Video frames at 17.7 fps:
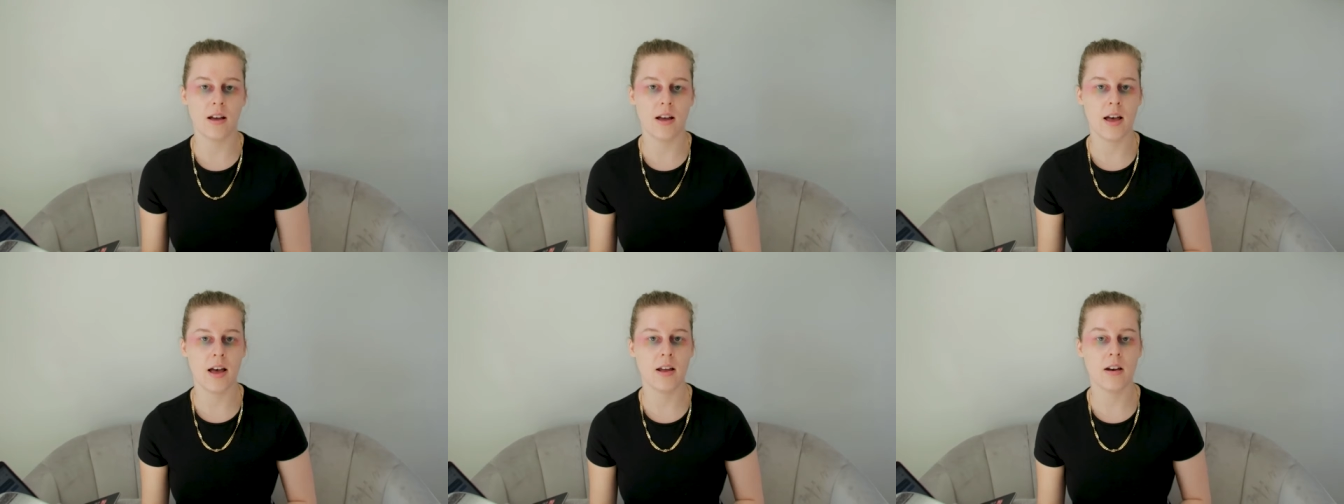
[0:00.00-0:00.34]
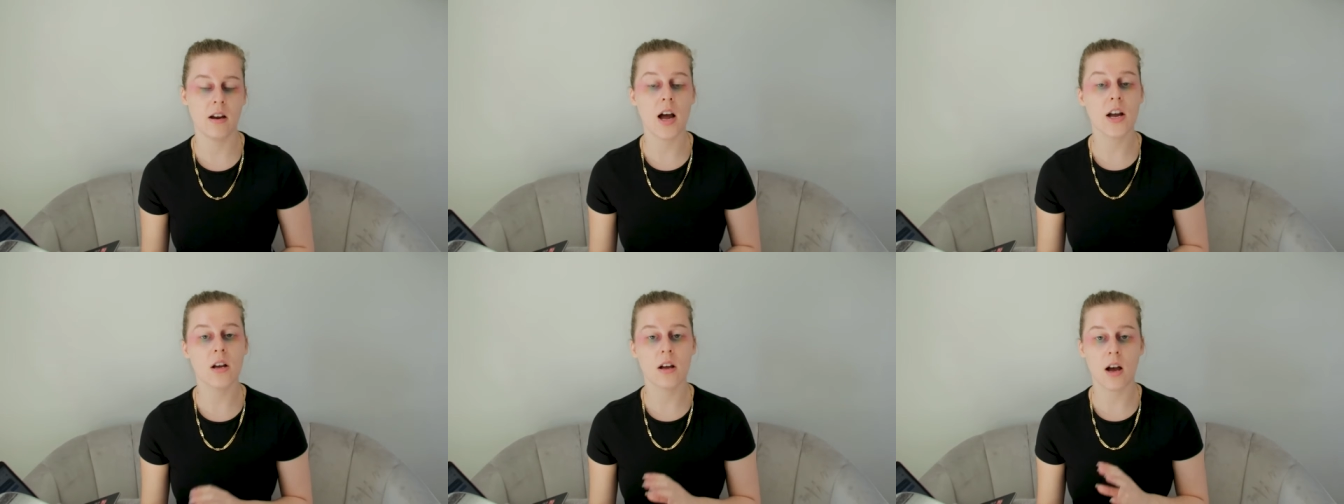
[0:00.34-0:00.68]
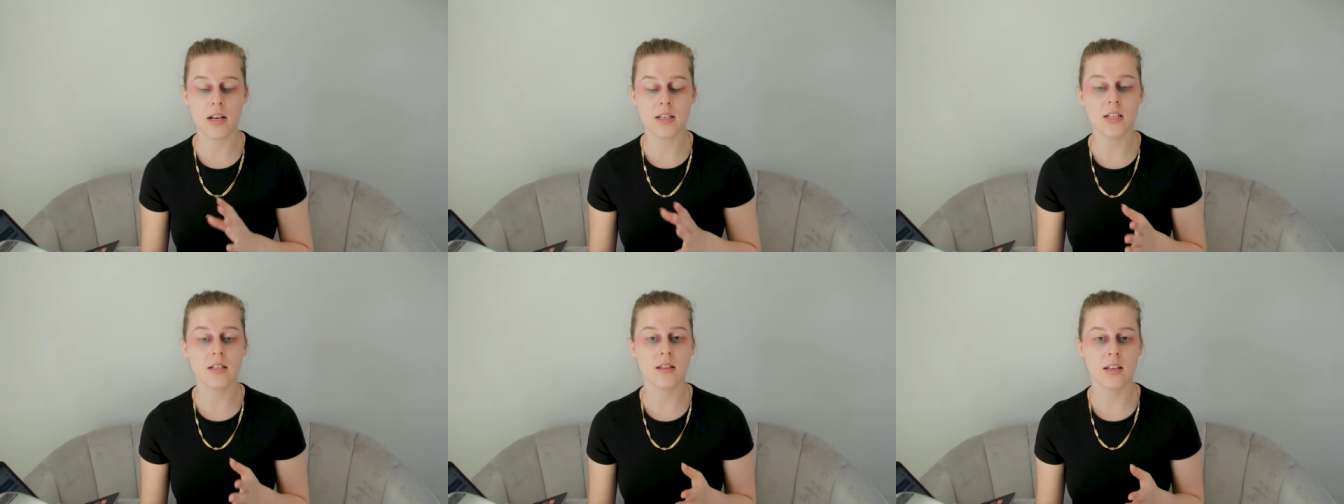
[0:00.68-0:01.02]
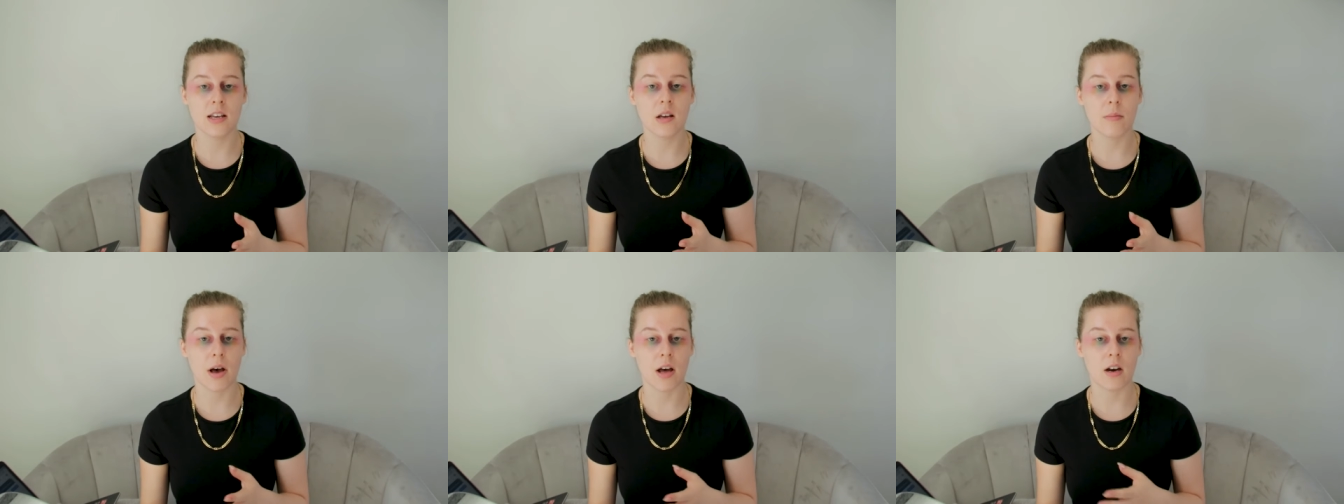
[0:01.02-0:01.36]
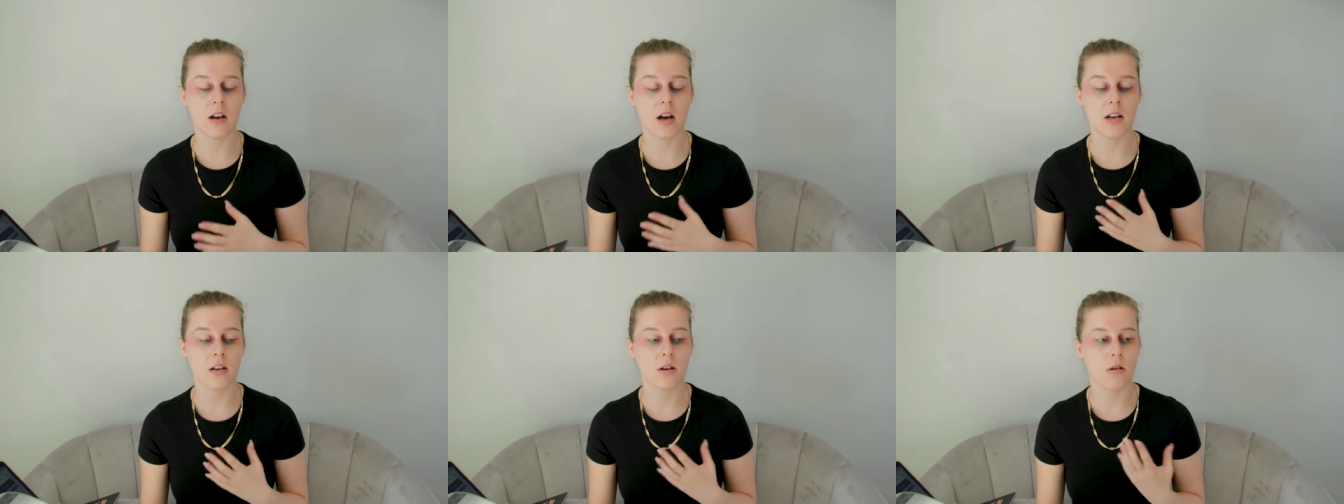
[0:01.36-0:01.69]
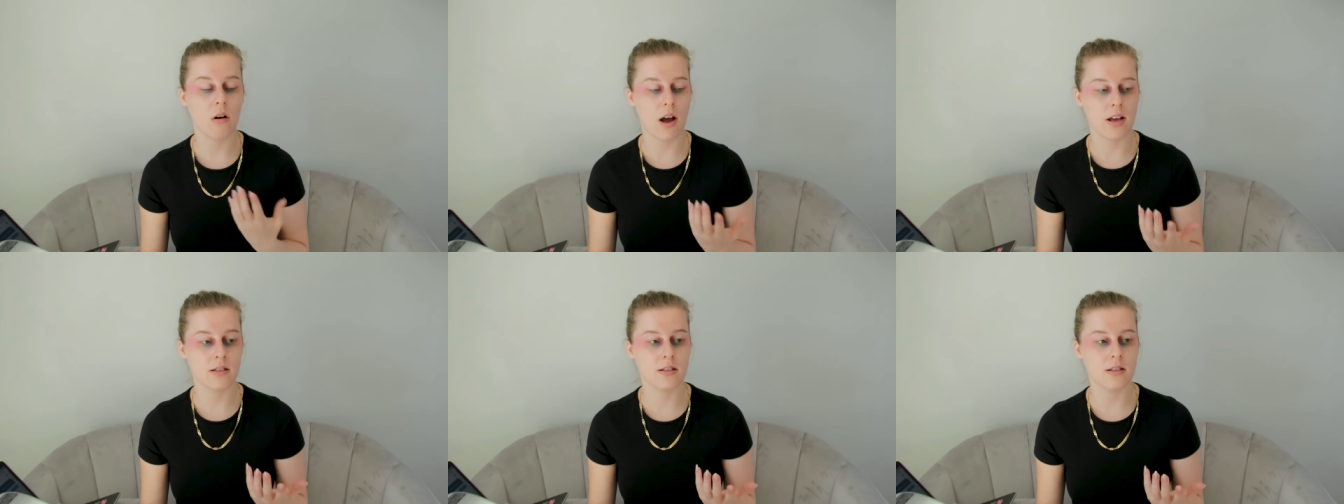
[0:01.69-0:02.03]
And I, I did think about it. I,
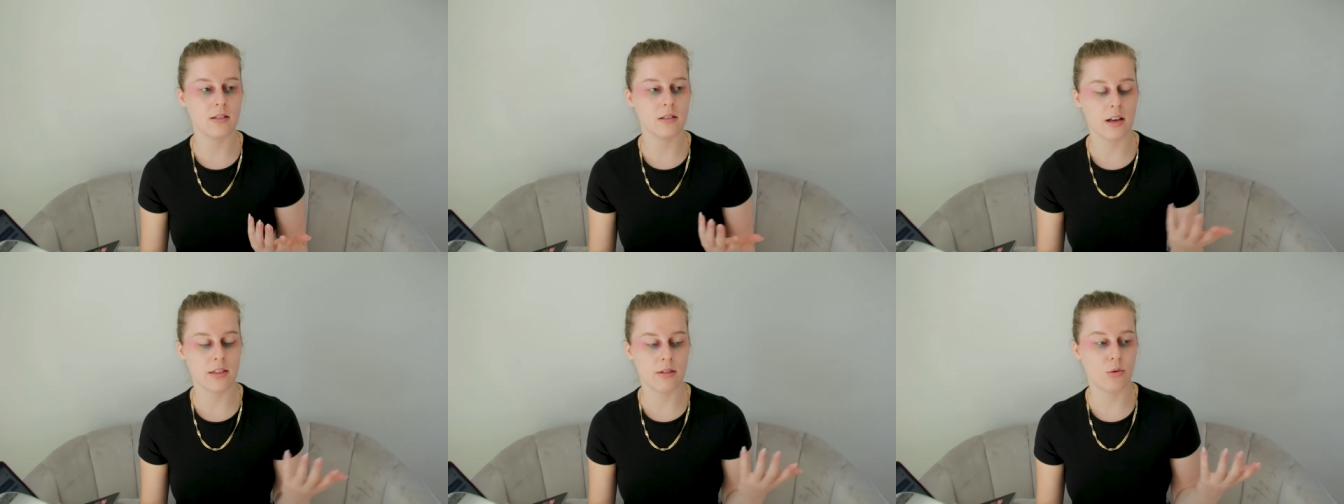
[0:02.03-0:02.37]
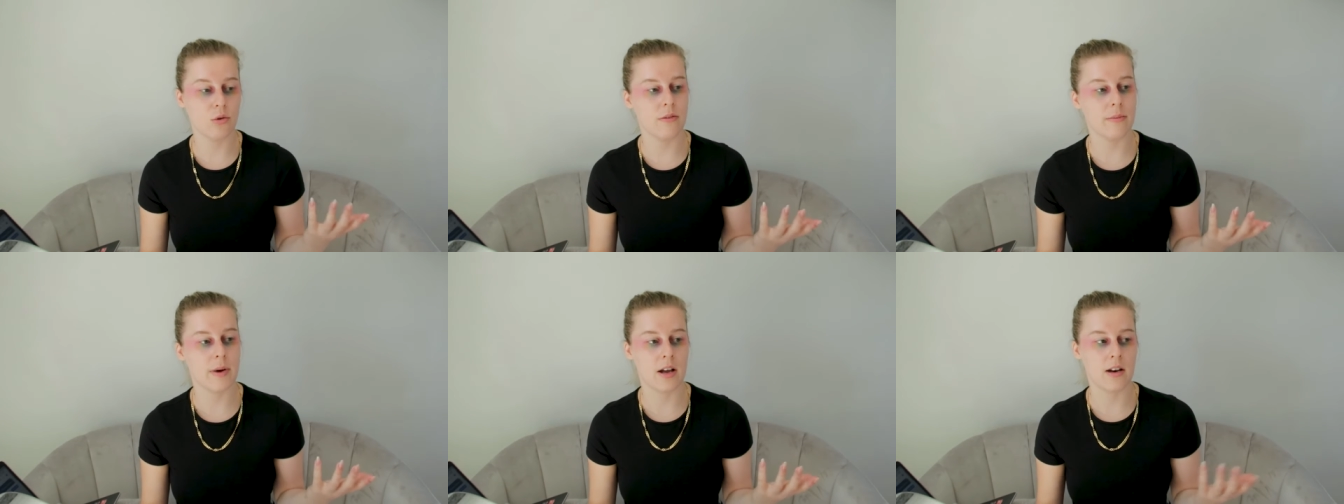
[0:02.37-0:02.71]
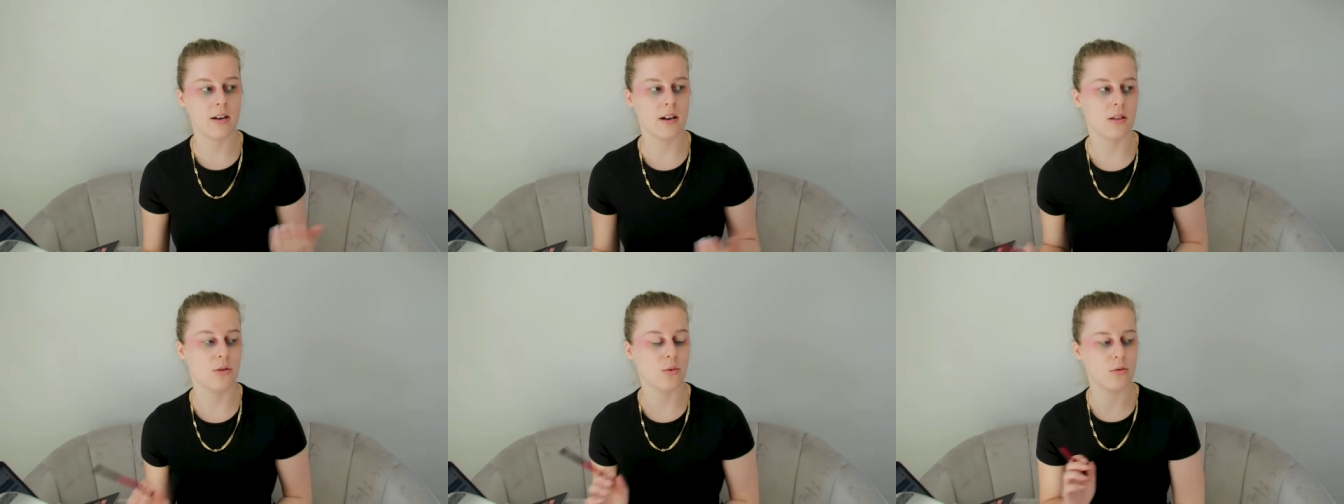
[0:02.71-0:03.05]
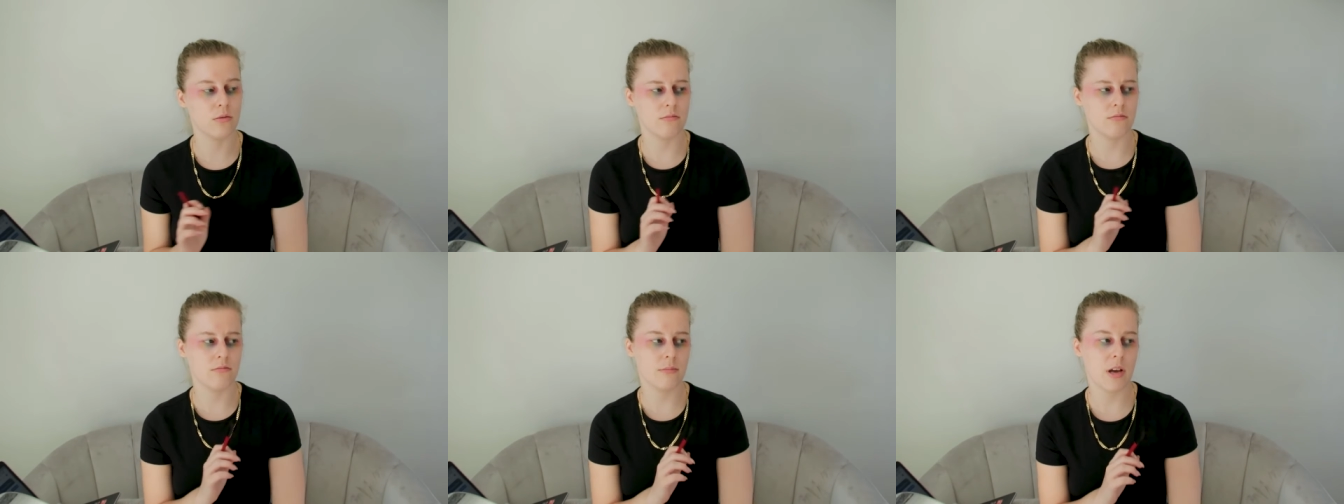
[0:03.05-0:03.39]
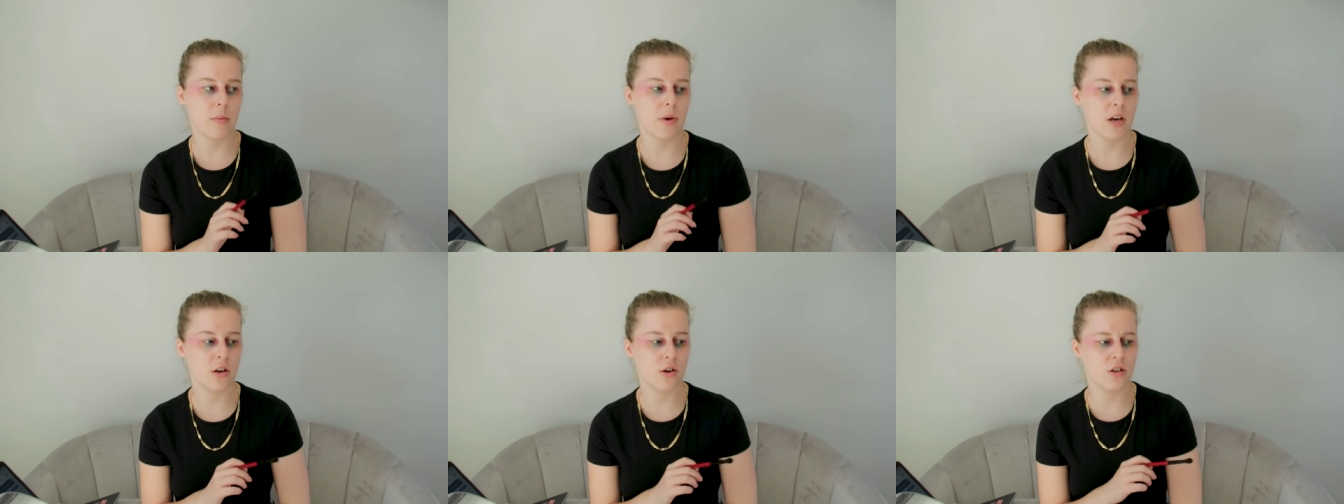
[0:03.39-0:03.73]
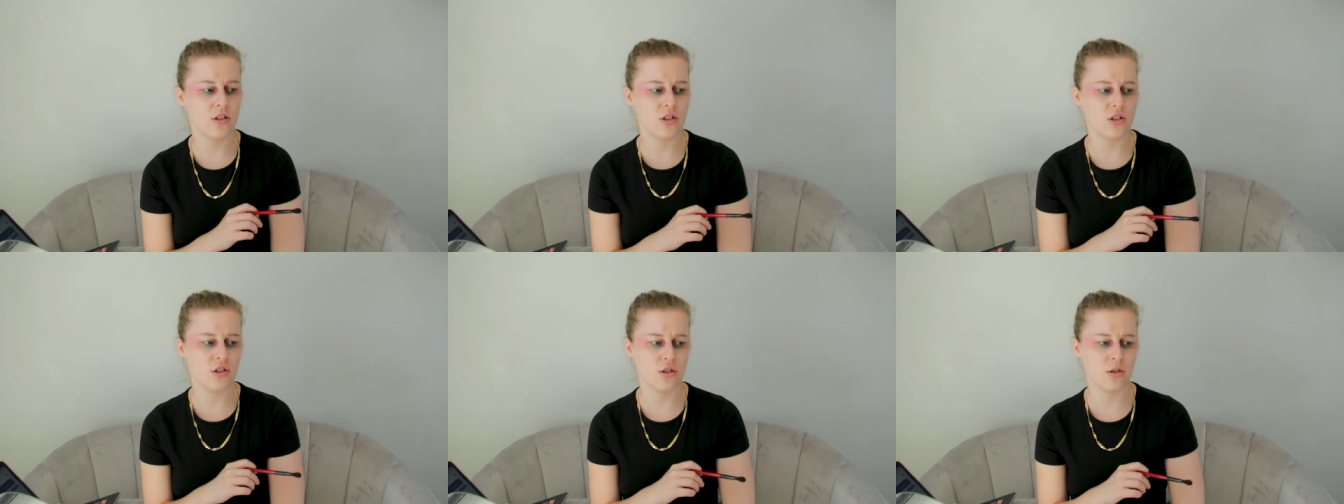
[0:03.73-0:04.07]
I, I thought about it and I thought, Maybe I could
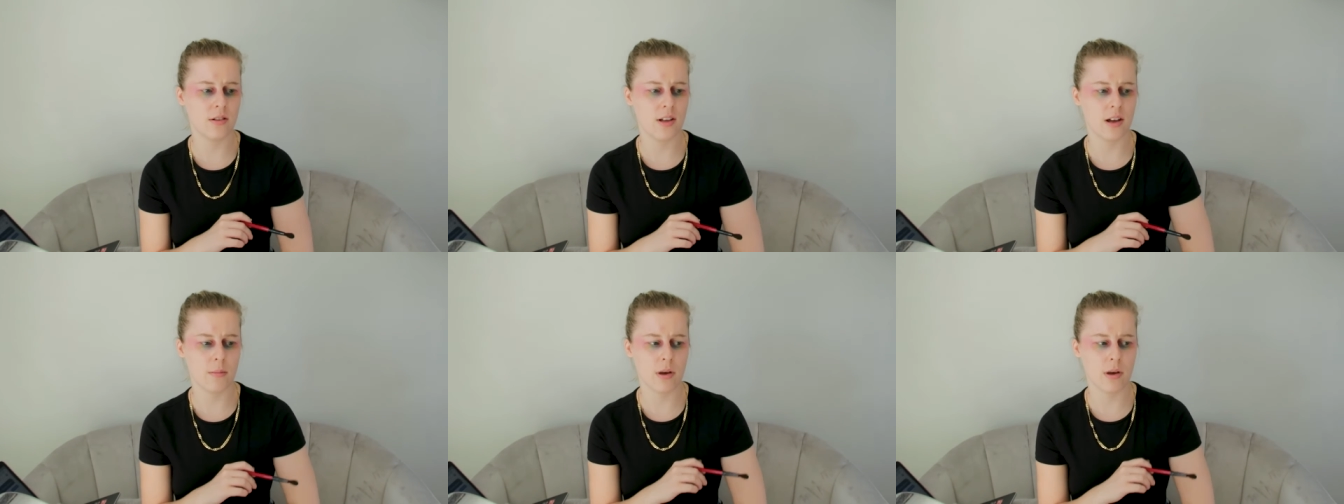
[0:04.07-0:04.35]
just do that.